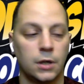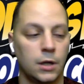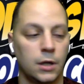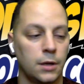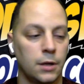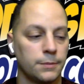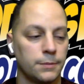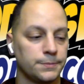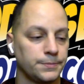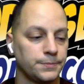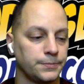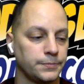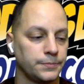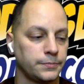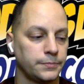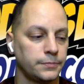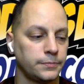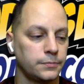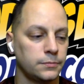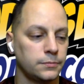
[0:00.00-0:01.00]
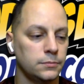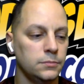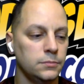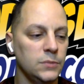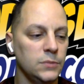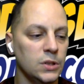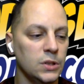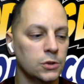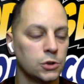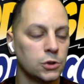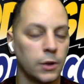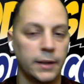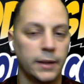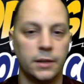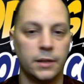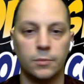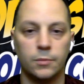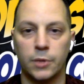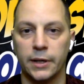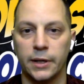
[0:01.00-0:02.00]
So
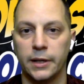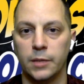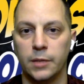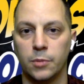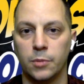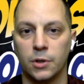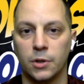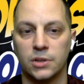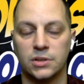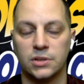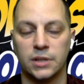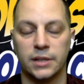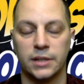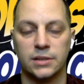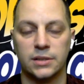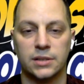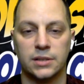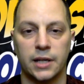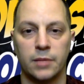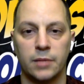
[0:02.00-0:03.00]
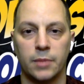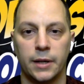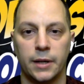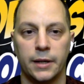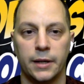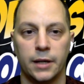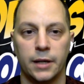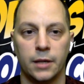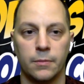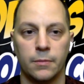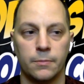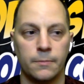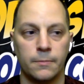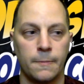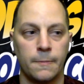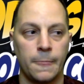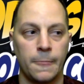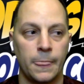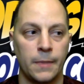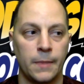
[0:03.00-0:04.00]
I didn't bring any books to get signed by him,
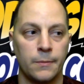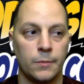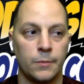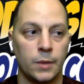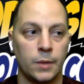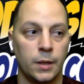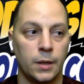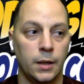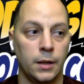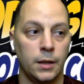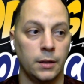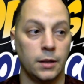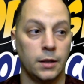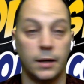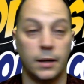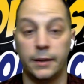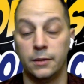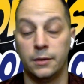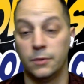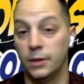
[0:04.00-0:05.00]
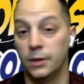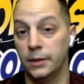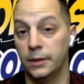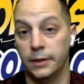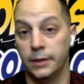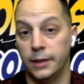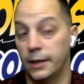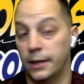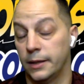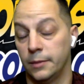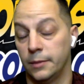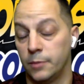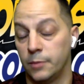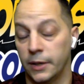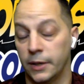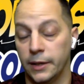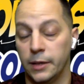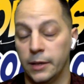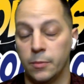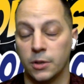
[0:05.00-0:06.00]
and I didn't
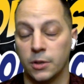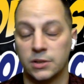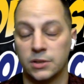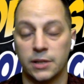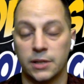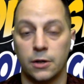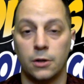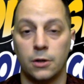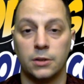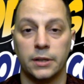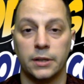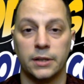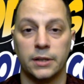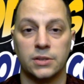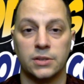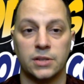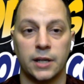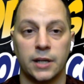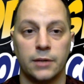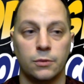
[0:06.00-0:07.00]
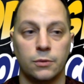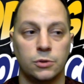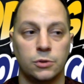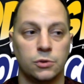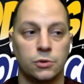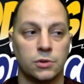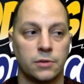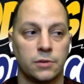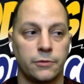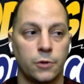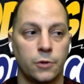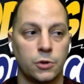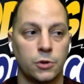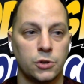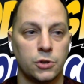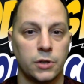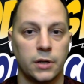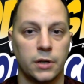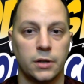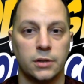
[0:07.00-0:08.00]
bring any books at all to get signed, which was
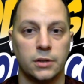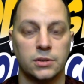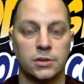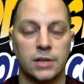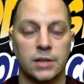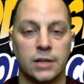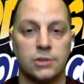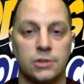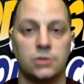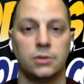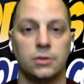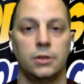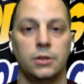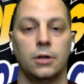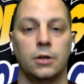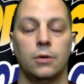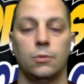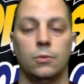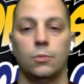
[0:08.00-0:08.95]
unfortunate because that's,